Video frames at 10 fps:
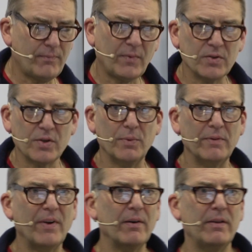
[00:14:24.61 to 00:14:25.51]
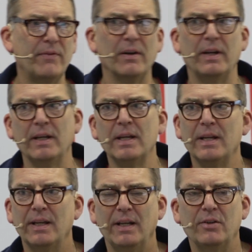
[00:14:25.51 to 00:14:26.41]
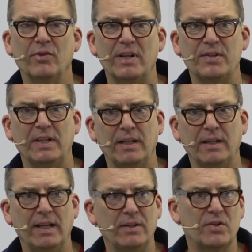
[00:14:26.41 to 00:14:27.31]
So we're very, very interested in